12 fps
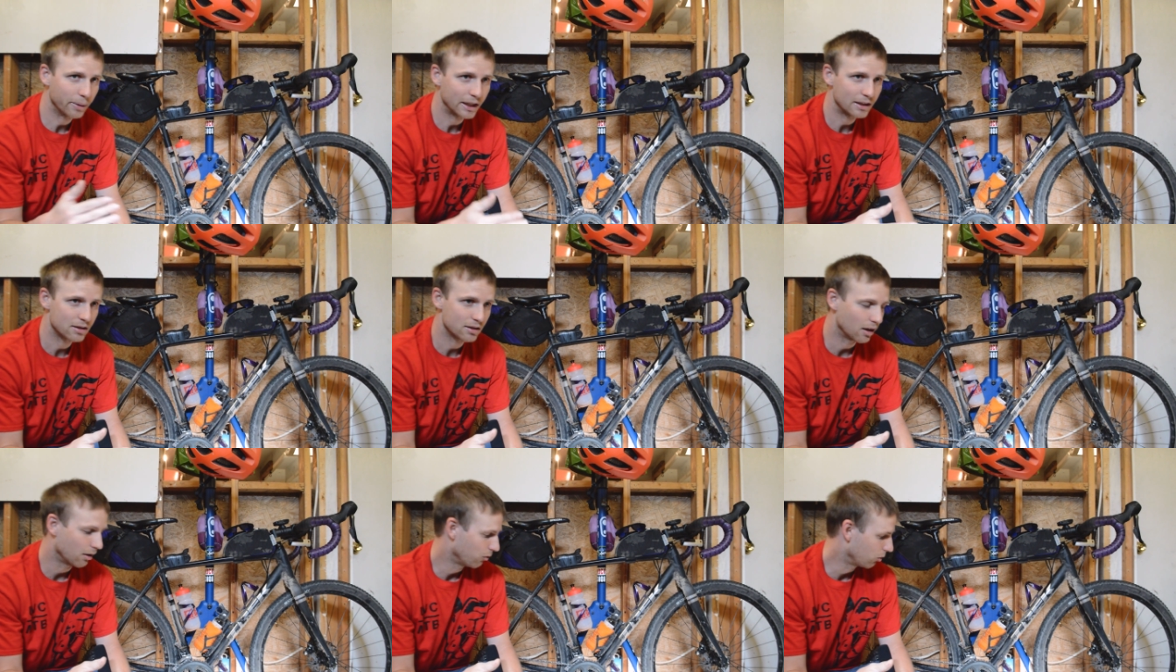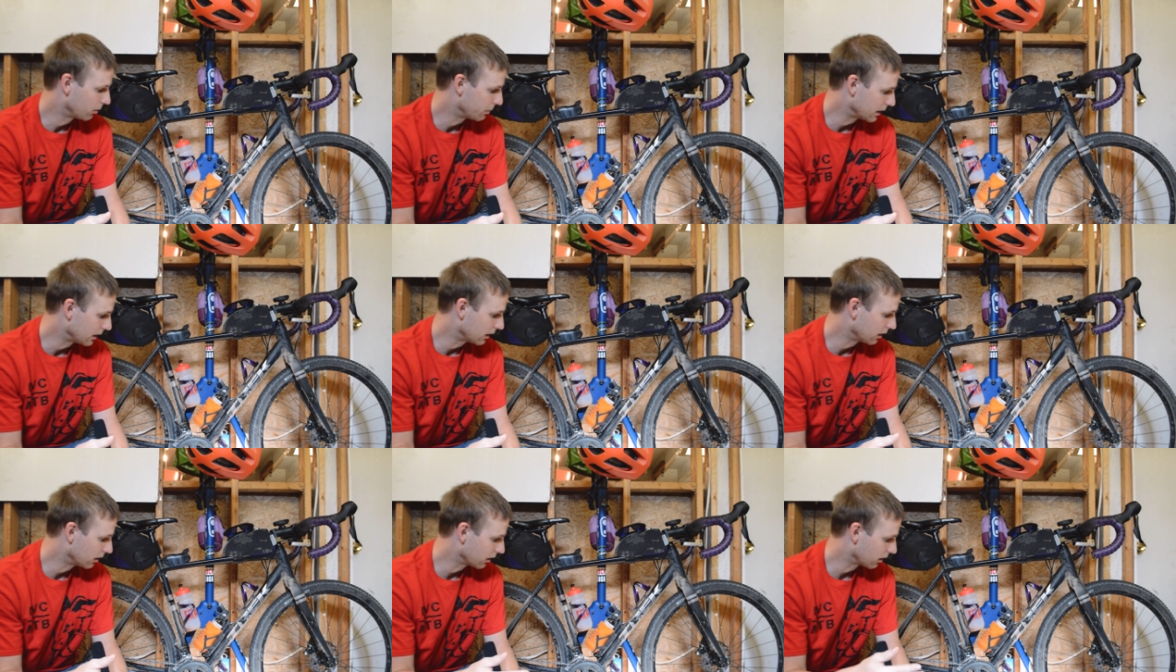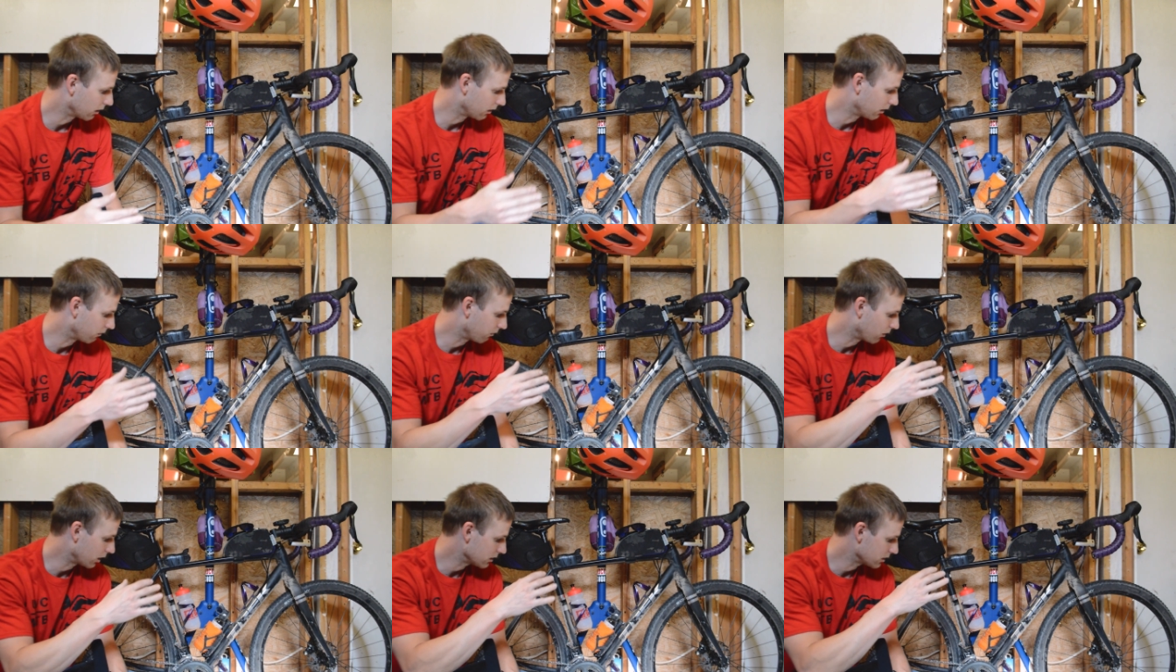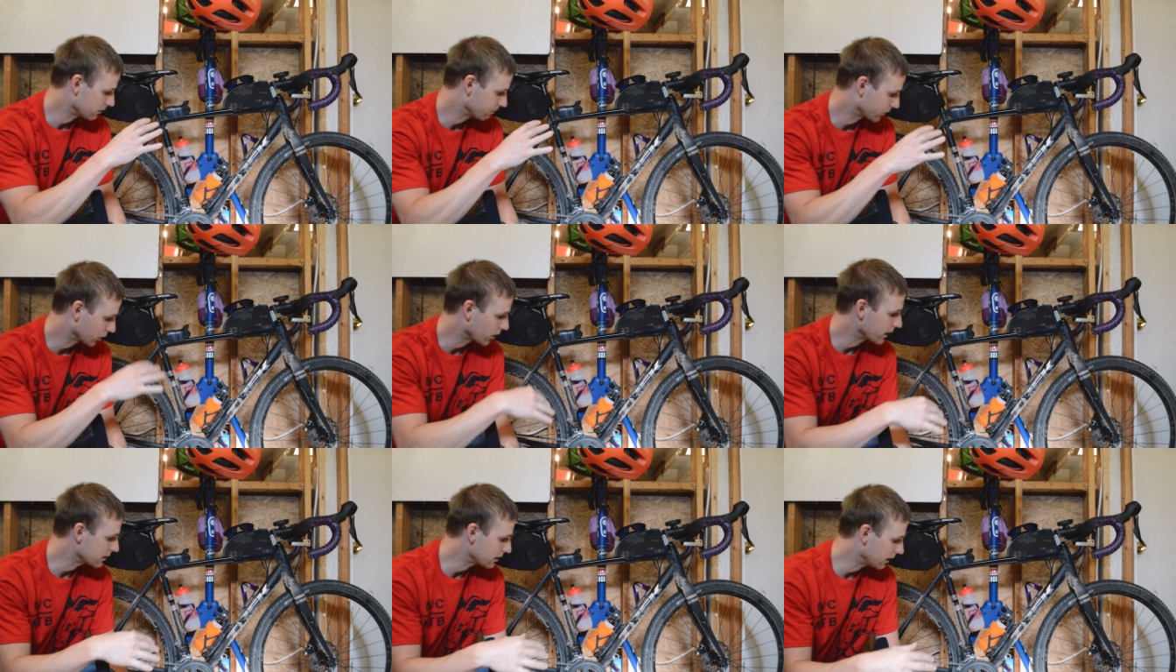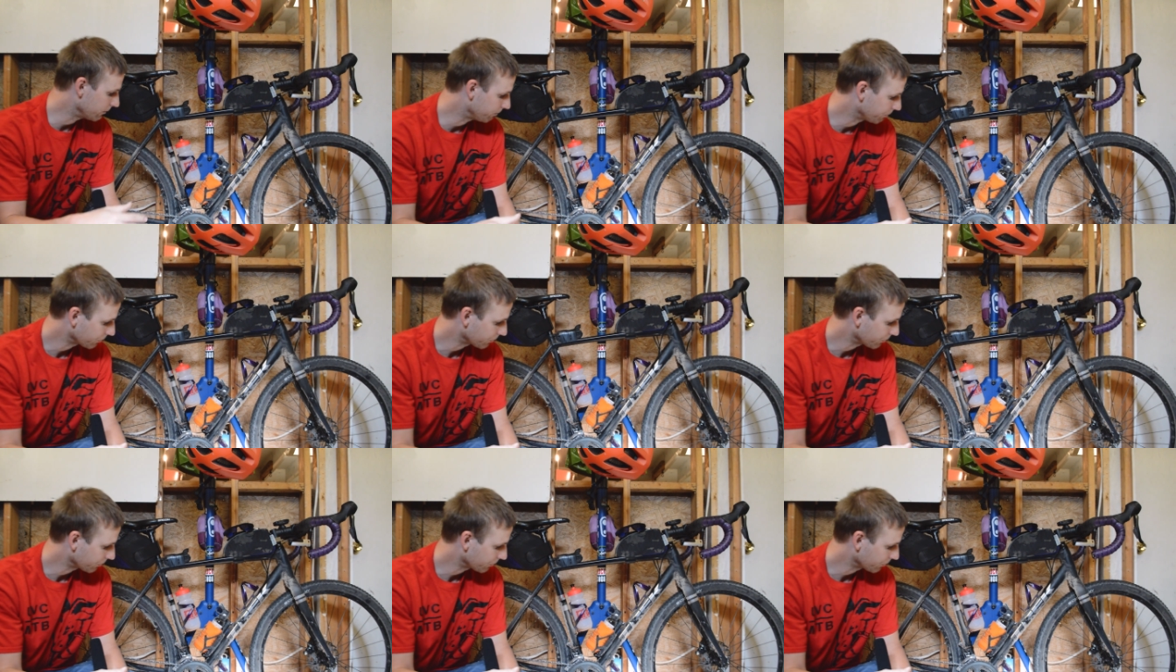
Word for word: bike itself would be the the front crankset